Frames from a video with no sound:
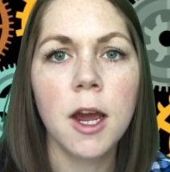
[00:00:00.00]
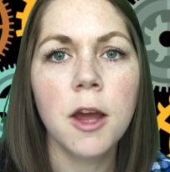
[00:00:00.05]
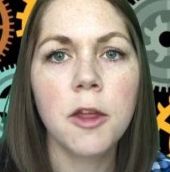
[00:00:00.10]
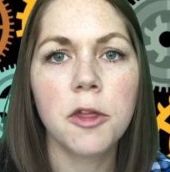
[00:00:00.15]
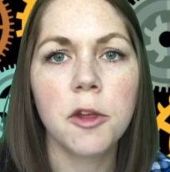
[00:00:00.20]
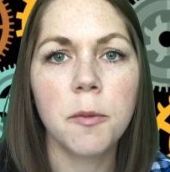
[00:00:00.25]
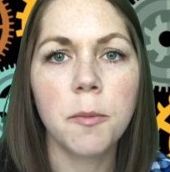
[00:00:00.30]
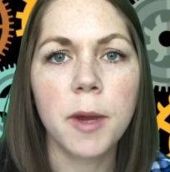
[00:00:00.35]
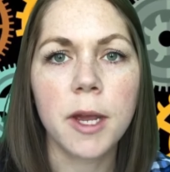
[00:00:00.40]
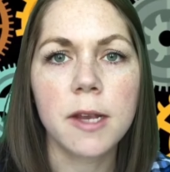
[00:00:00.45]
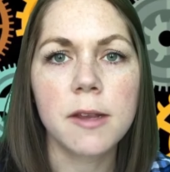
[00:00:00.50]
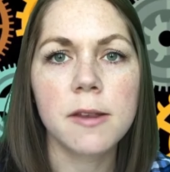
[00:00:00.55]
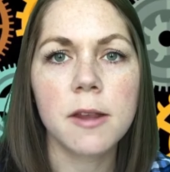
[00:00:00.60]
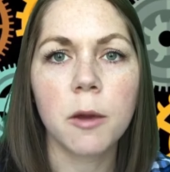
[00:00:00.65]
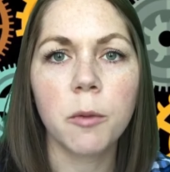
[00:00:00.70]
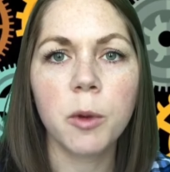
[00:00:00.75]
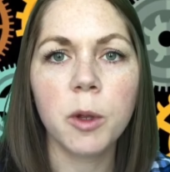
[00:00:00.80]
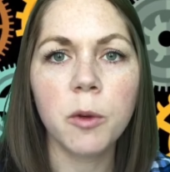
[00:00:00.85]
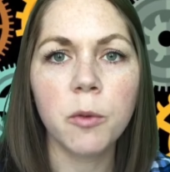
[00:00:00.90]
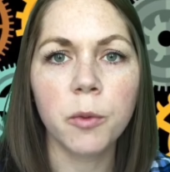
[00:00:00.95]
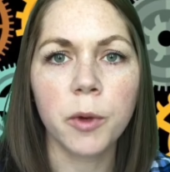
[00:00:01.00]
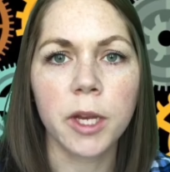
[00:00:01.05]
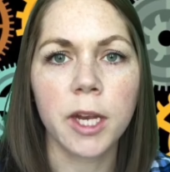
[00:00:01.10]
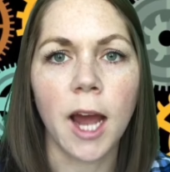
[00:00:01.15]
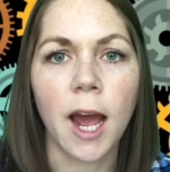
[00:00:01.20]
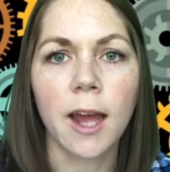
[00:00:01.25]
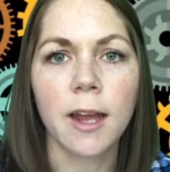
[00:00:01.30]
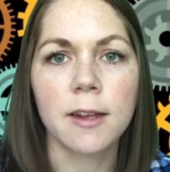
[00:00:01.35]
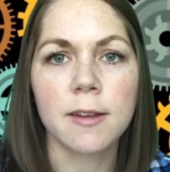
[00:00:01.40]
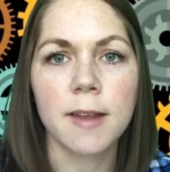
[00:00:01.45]
The pace that we read
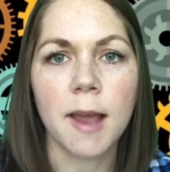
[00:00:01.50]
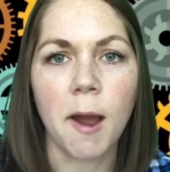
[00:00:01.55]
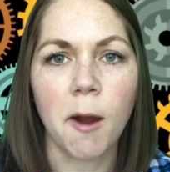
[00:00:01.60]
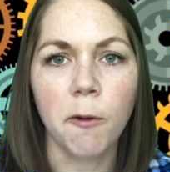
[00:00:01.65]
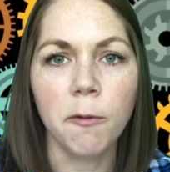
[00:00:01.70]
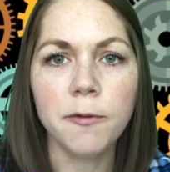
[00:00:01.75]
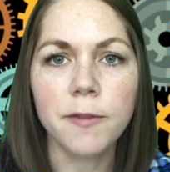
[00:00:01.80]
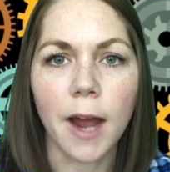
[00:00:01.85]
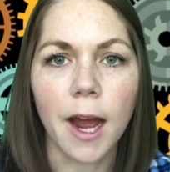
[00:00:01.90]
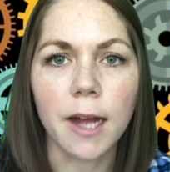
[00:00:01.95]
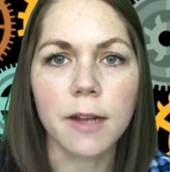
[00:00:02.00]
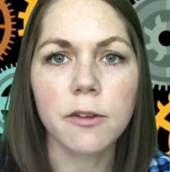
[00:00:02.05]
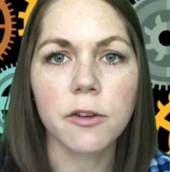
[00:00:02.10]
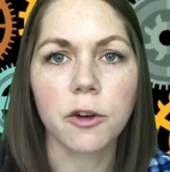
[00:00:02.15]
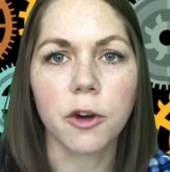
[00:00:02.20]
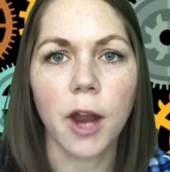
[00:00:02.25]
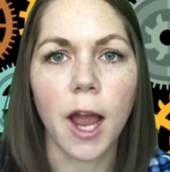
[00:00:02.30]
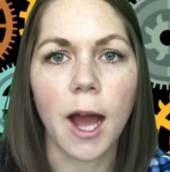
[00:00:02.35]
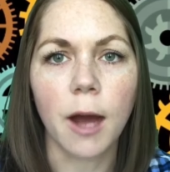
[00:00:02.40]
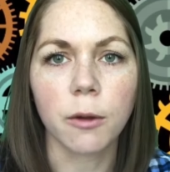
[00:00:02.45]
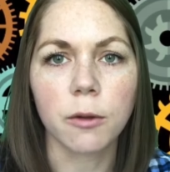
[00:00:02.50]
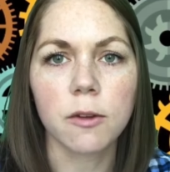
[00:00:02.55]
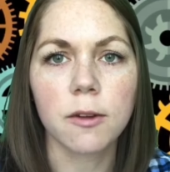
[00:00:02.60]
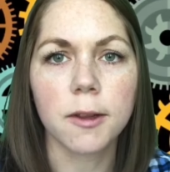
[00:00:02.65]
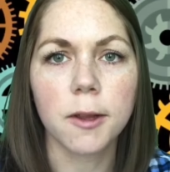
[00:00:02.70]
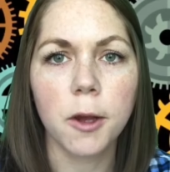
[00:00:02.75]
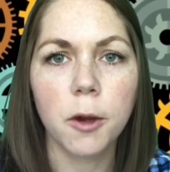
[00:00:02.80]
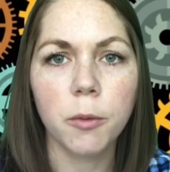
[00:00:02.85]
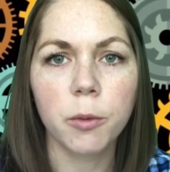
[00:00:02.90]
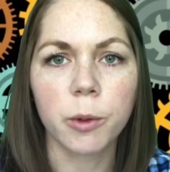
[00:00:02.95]
at is how fast or how
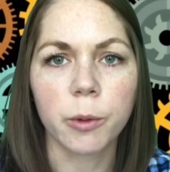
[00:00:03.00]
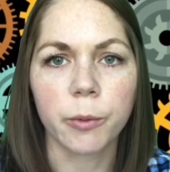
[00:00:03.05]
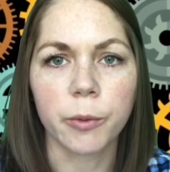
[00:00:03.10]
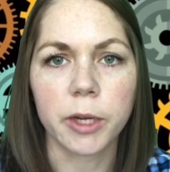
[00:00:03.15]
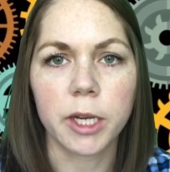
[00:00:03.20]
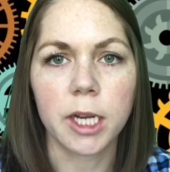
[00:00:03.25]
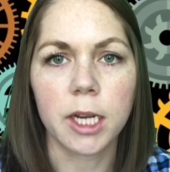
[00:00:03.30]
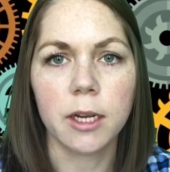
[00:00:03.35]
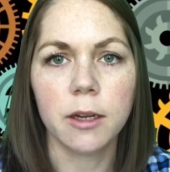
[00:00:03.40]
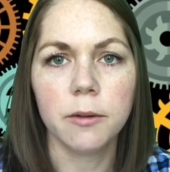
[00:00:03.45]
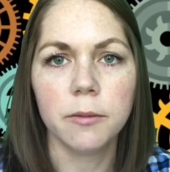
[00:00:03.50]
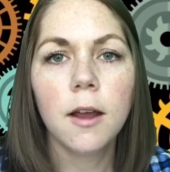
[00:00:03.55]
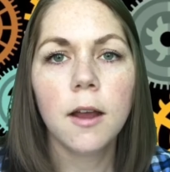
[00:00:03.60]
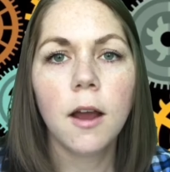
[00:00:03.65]
slow we're reading.